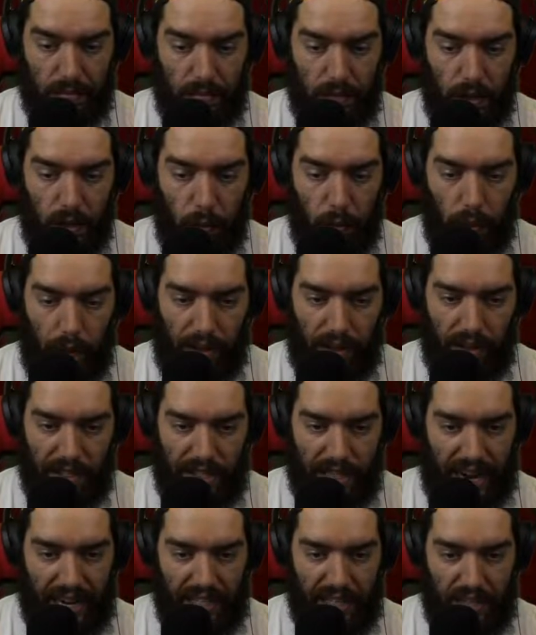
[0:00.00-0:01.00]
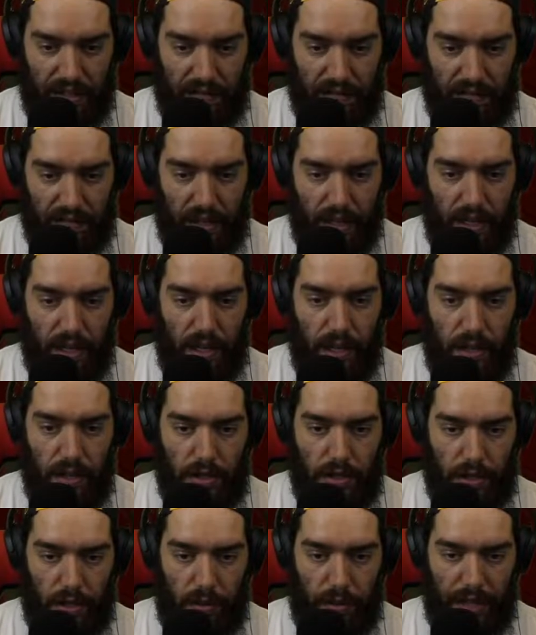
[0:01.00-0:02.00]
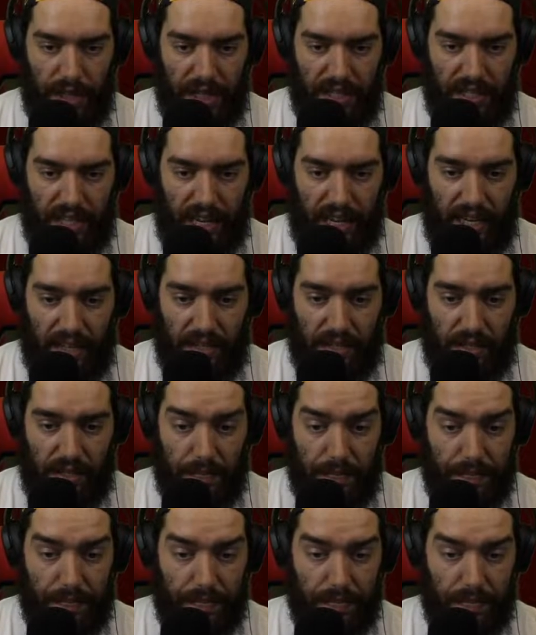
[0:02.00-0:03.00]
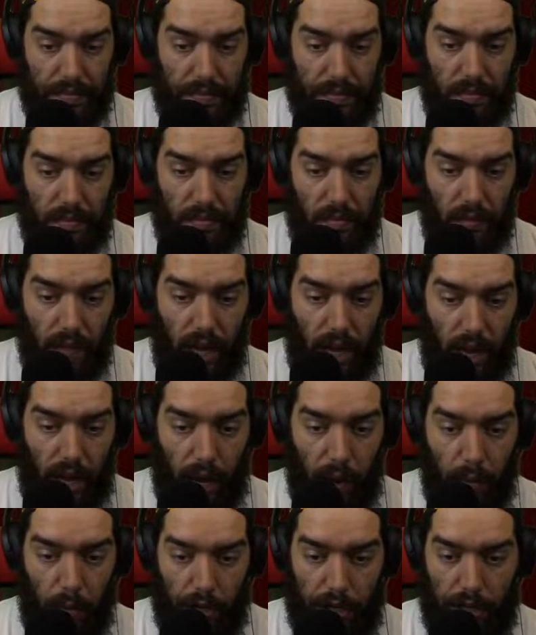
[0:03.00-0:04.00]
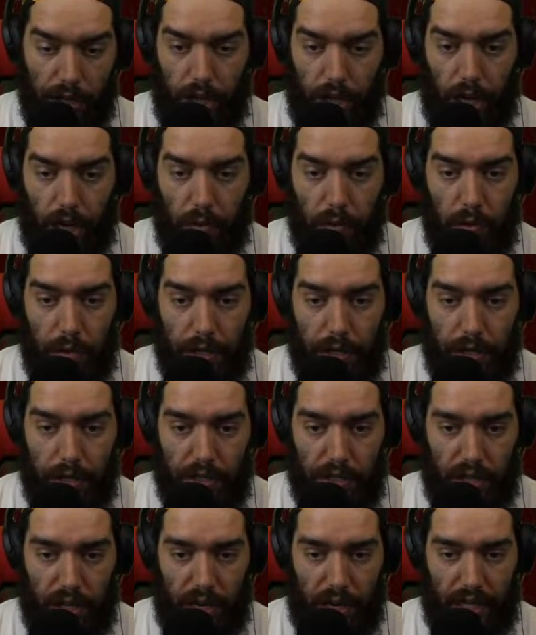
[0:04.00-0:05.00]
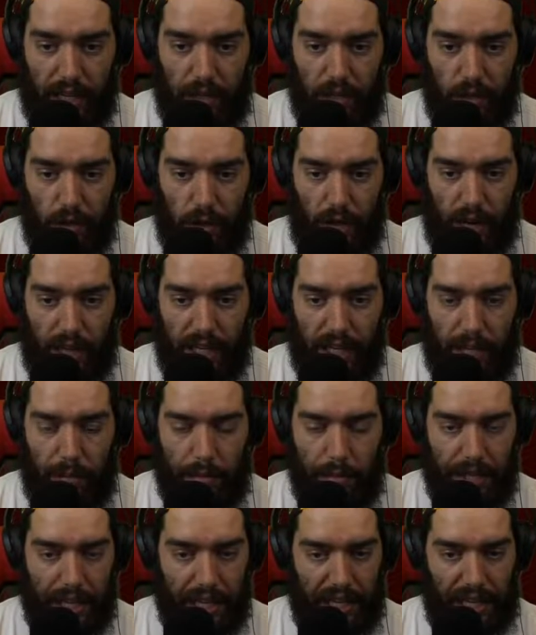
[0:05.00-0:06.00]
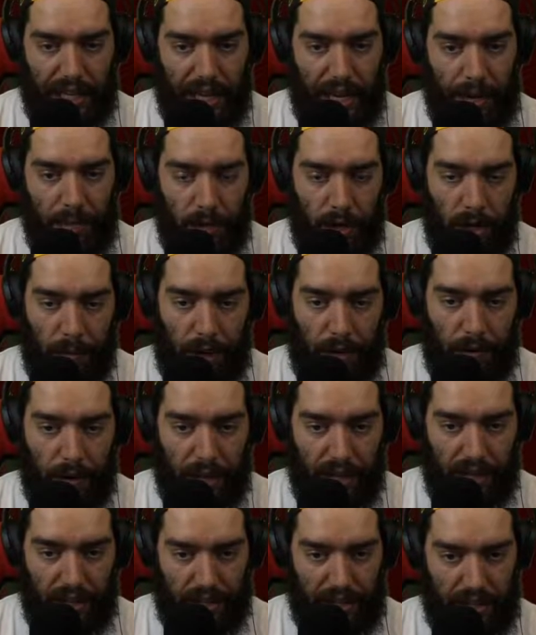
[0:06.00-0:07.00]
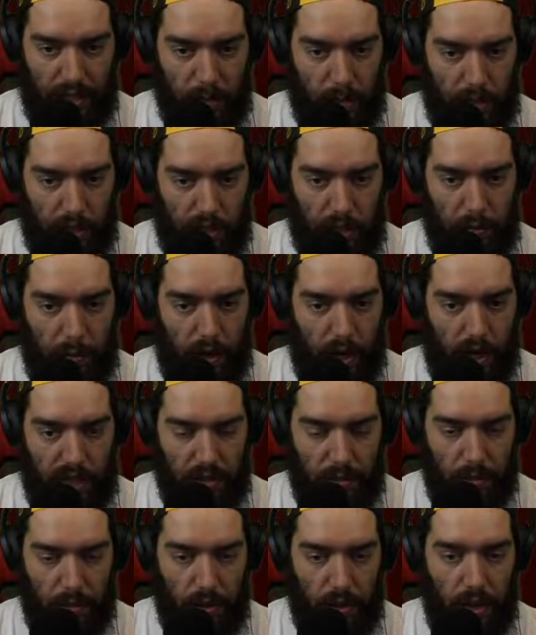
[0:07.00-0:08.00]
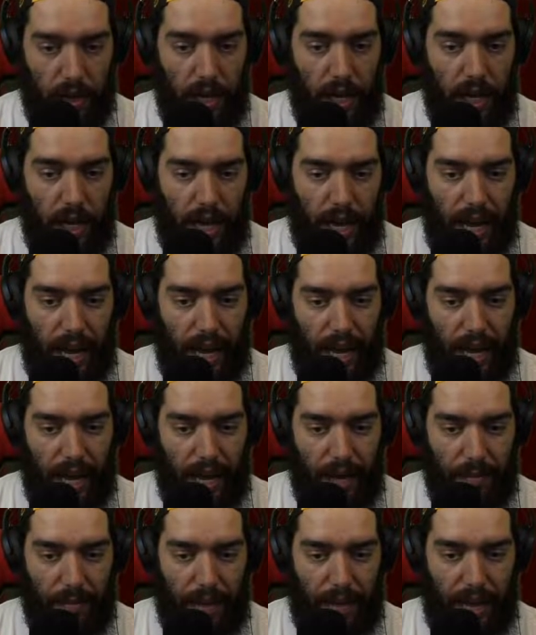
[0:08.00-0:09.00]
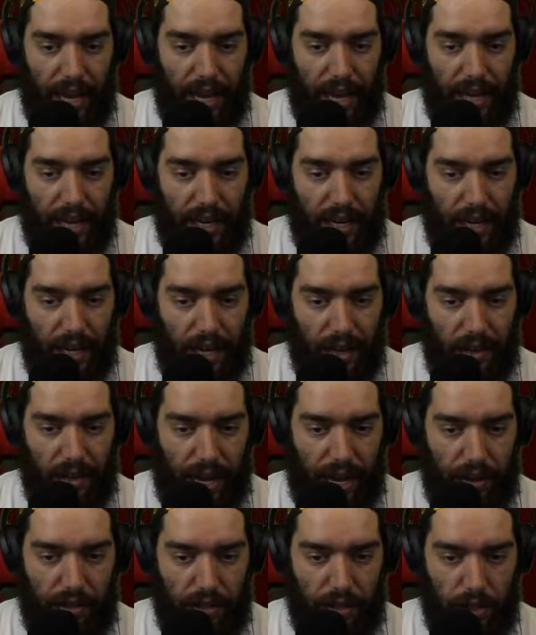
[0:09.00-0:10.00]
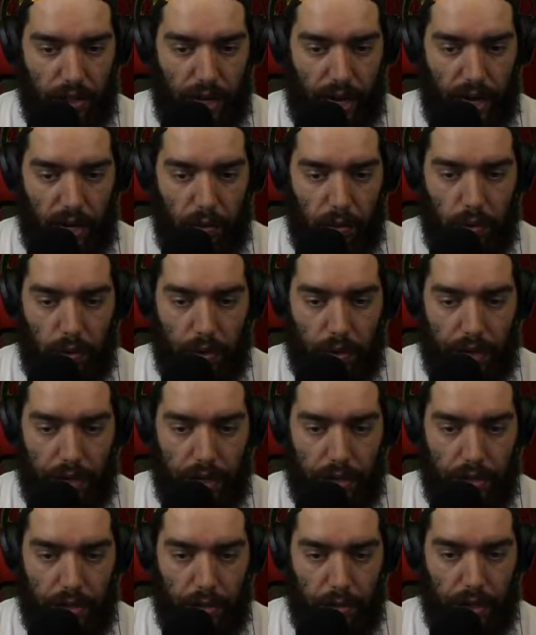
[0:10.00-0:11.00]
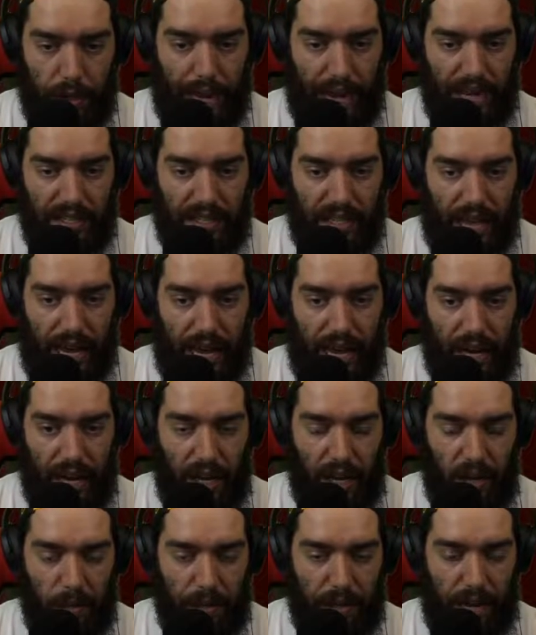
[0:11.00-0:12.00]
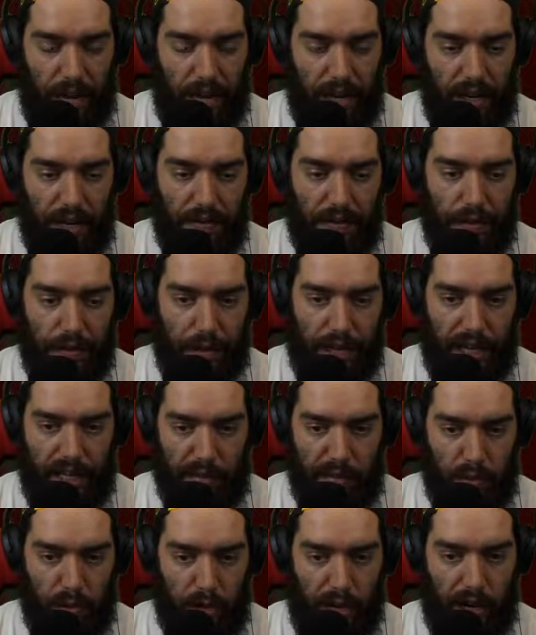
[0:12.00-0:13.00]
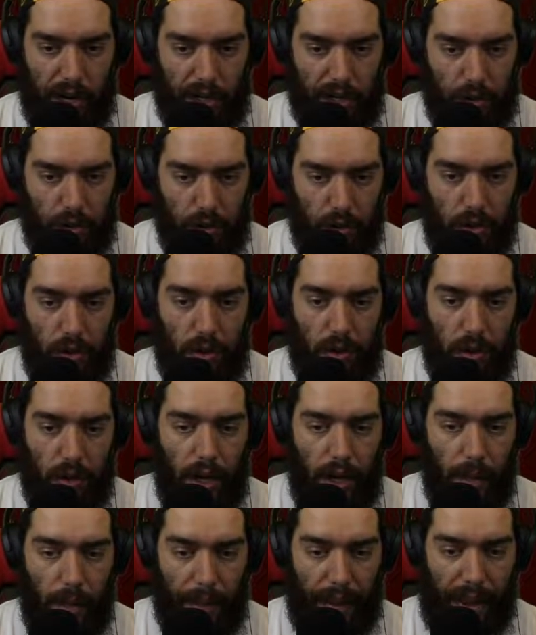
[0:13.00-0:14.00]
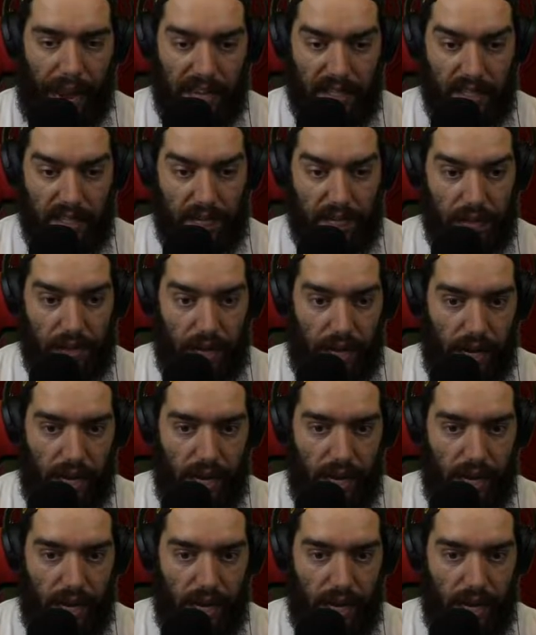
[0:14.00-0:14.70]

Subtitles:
while it's active. So in this case, I wanted Shadow Warrior so that I could try to keep Psychic Hammer on my right click as much as possible, and allow the Shadow Warrior to cast that and help kind of create some crowd control passively.